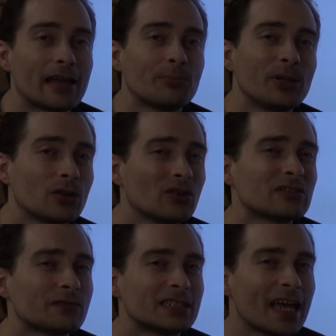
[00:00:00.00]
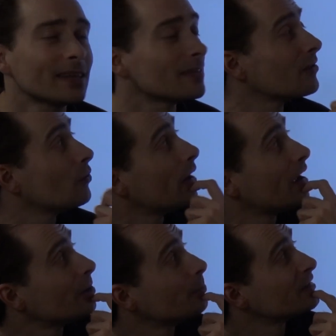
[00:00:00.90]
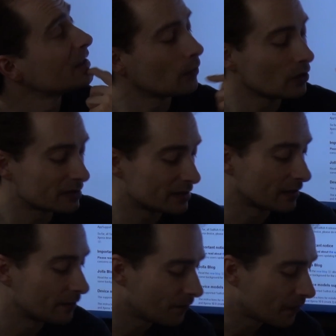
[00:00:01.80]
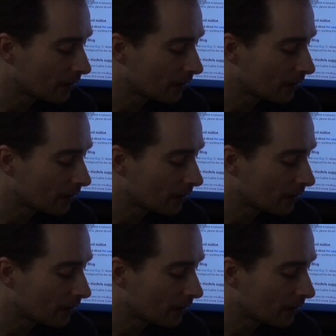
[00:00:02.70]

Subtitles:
and because of that, there was a